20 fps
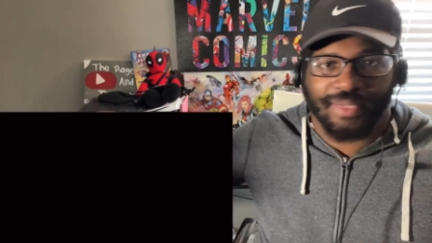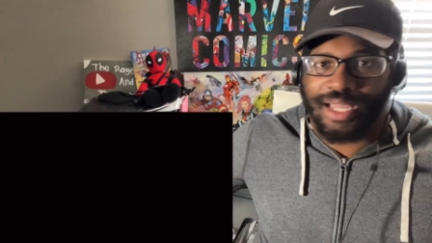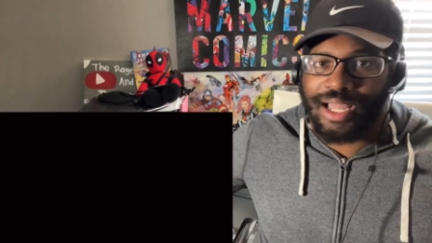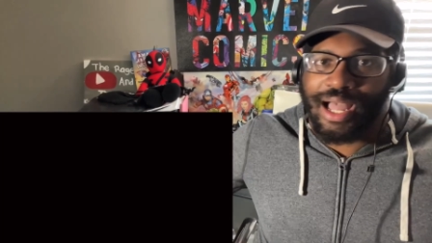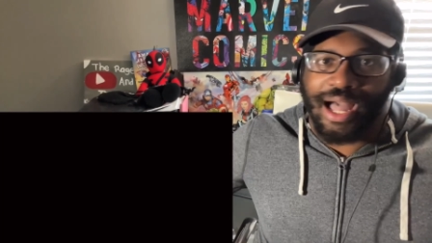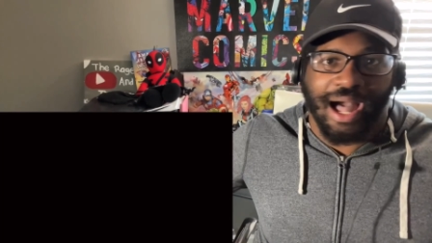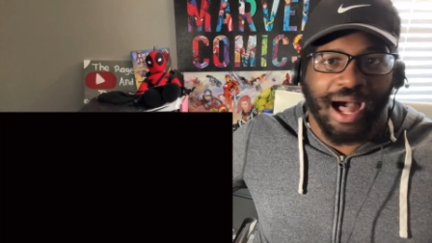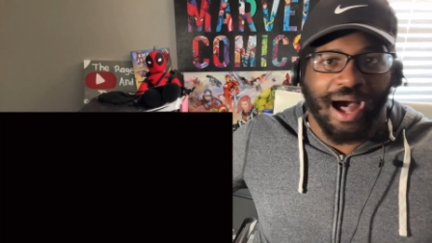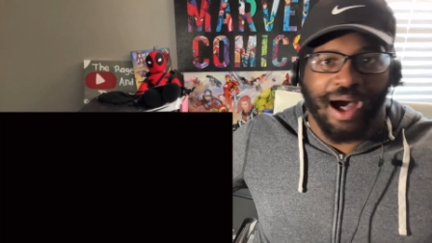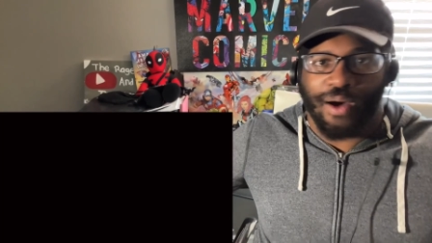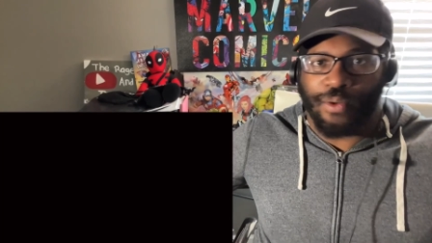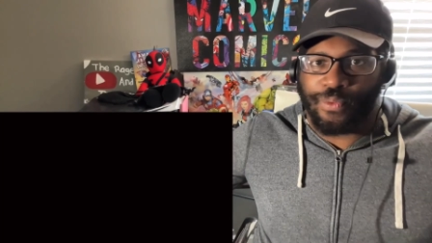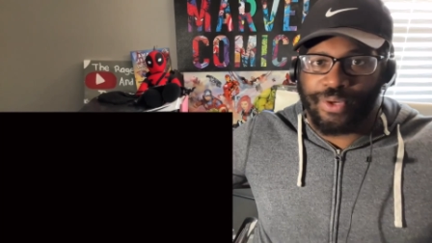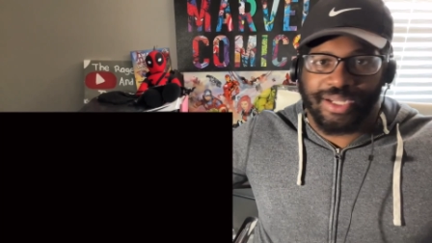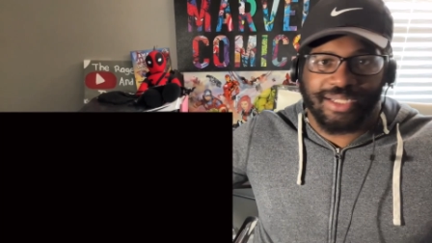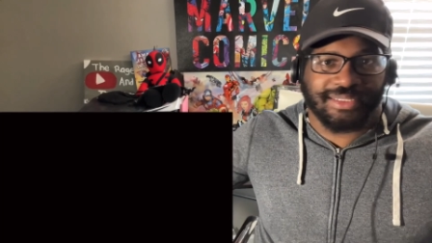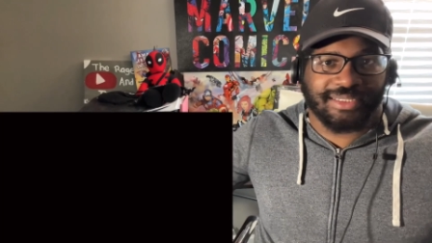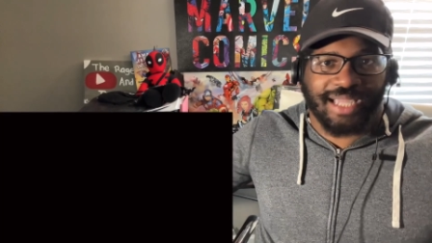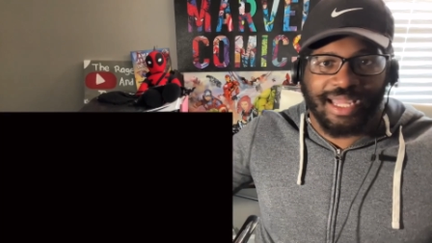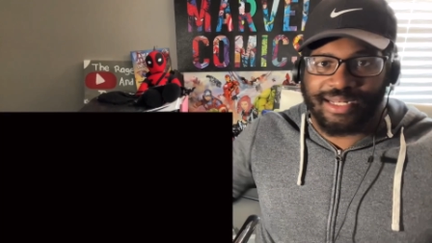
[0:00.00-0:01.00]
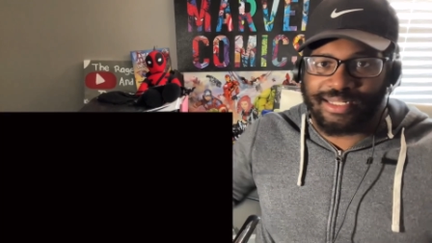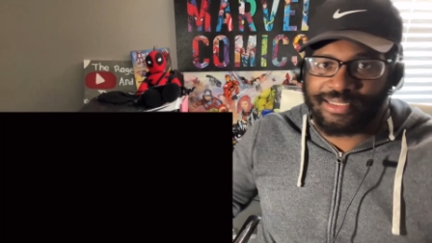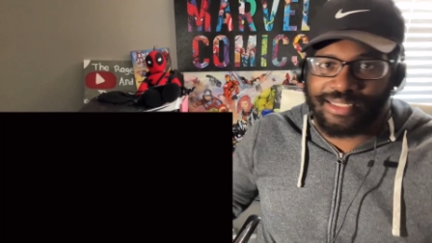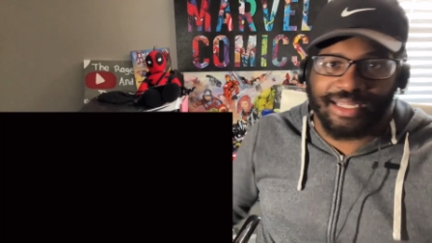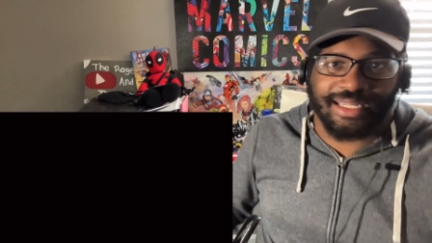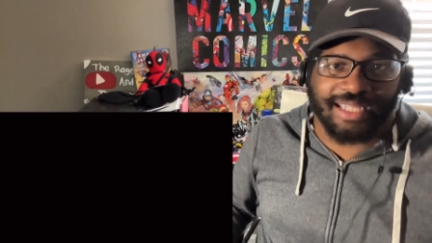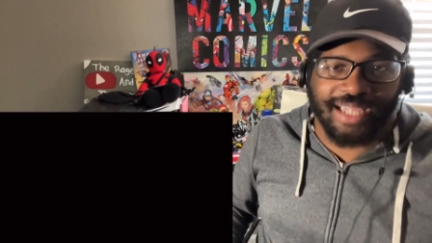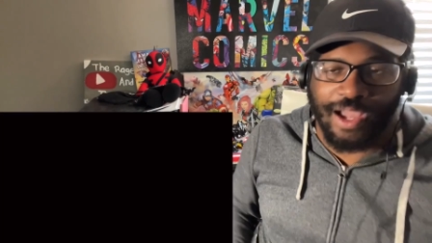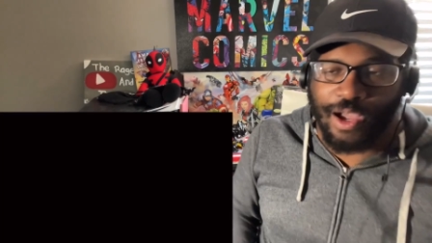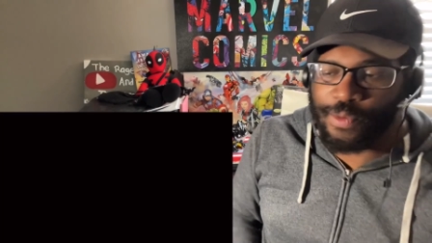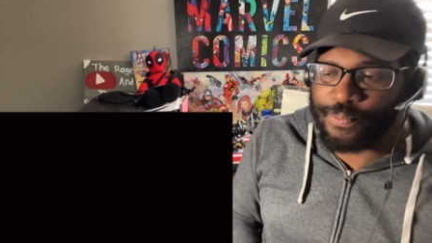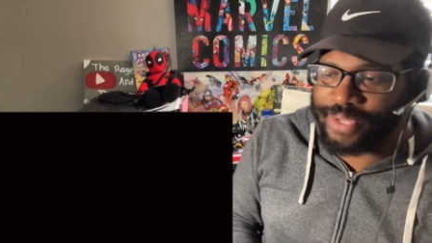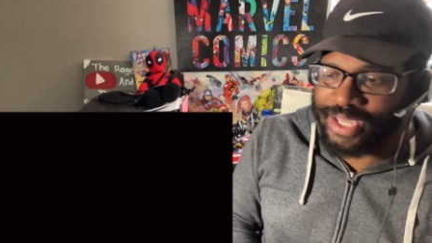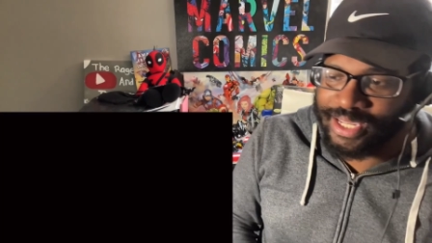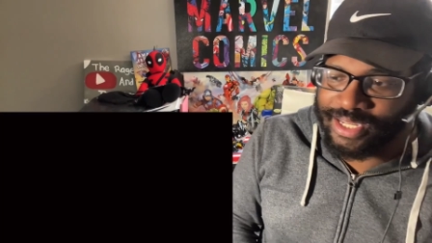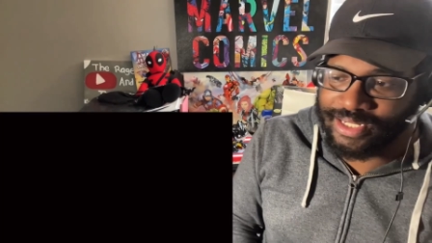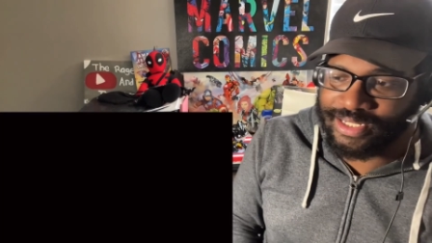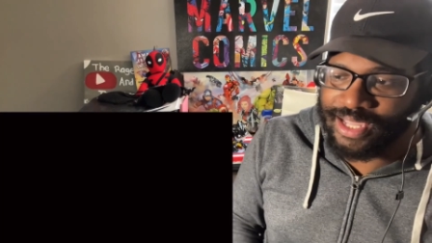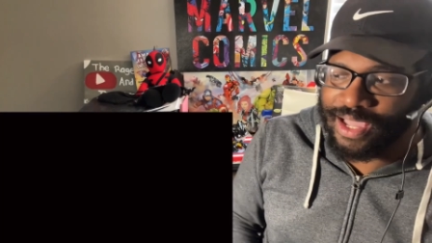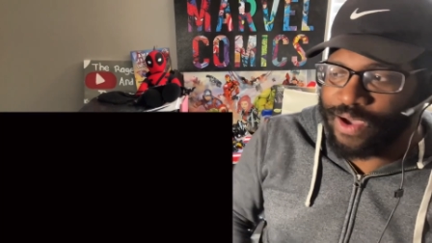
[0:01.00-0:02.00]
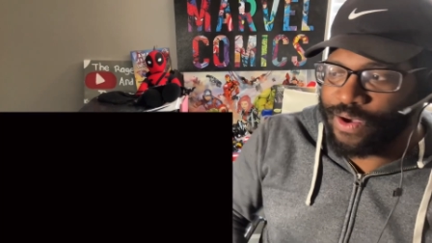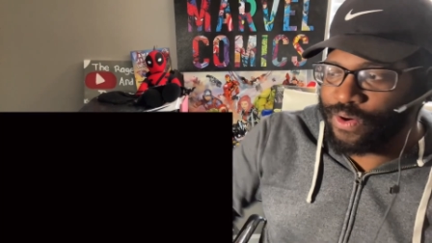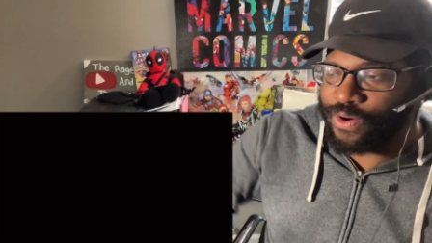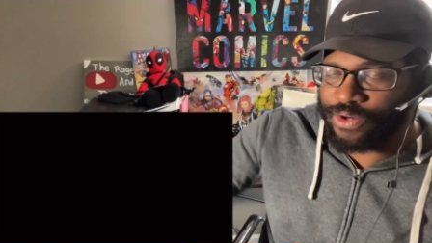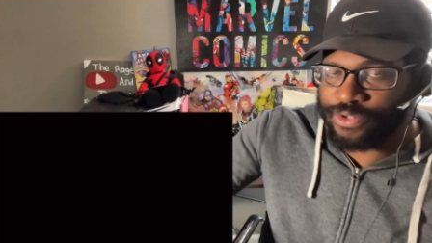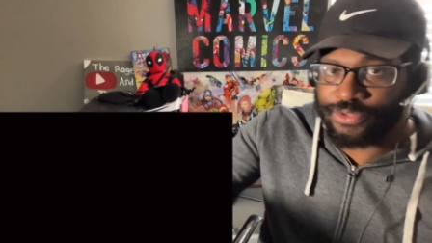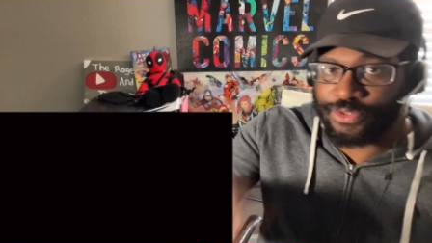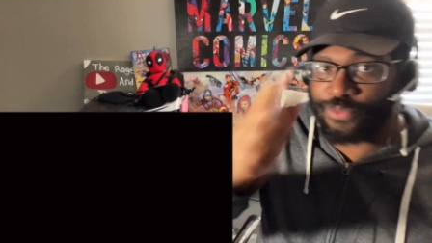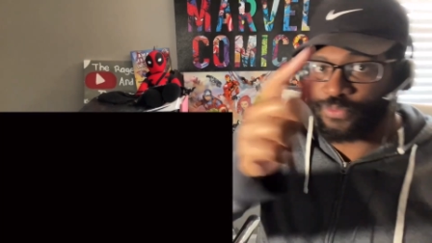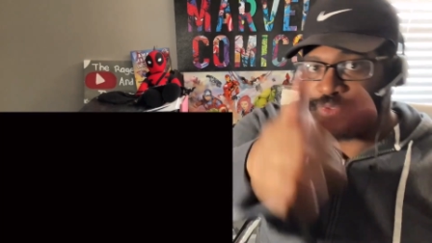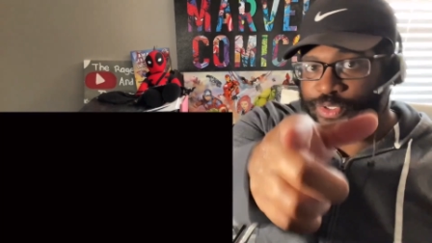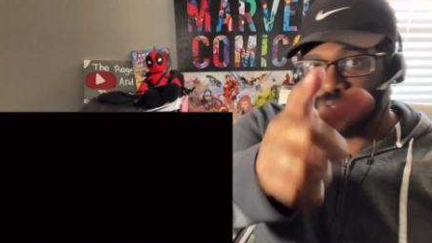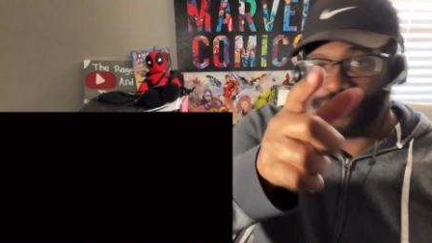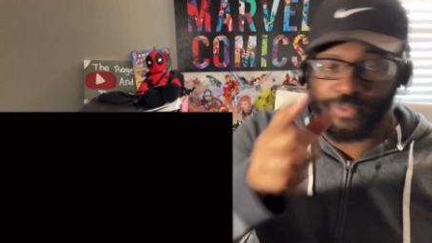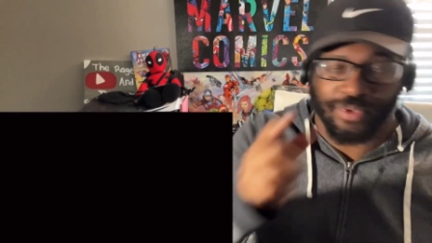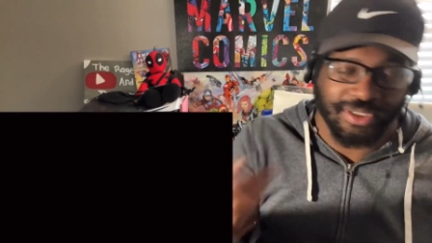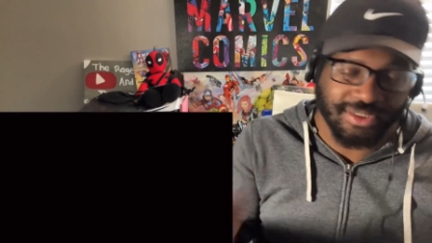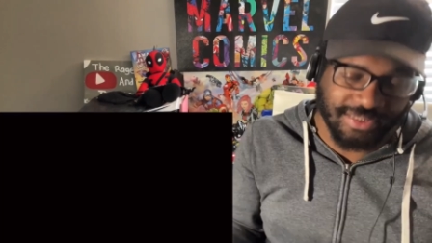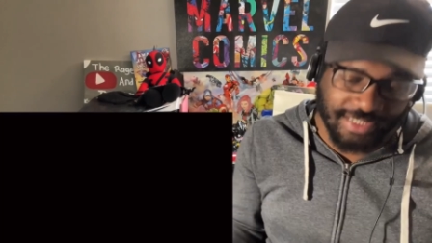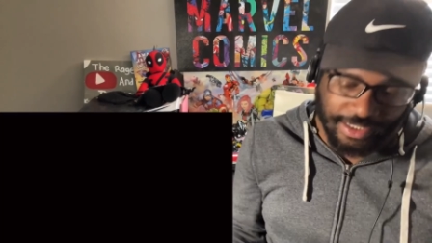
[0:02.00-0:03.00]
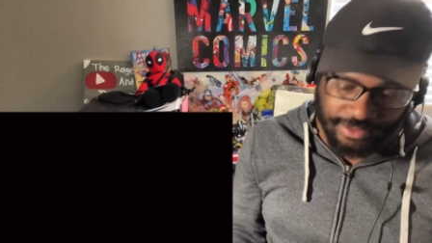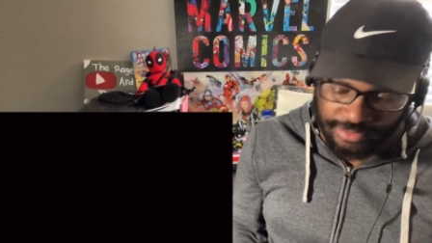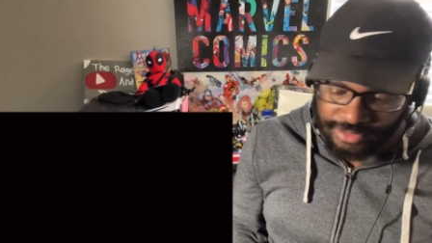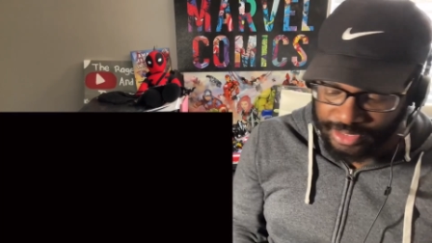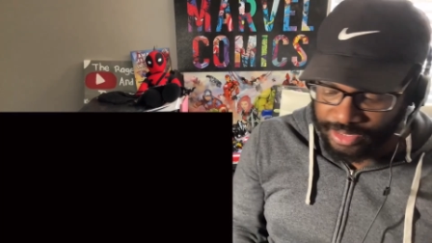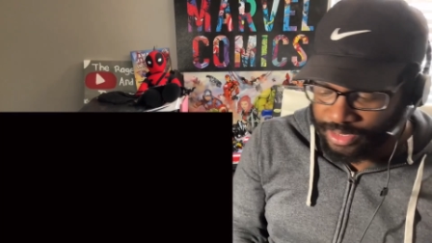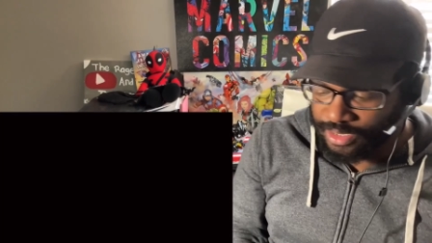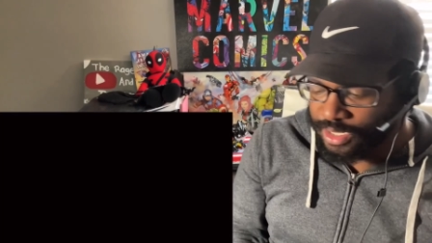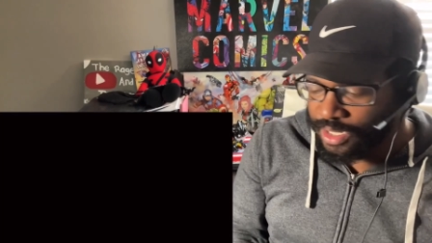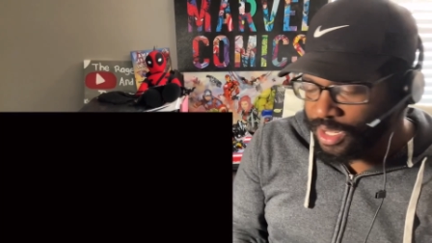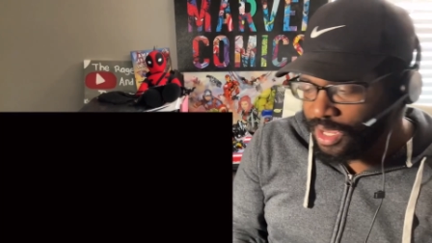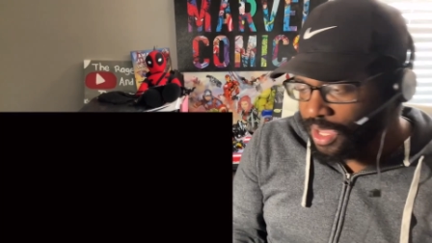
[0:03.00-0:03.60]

I always gotta thank y'all, man. Y'all are the real ones out there.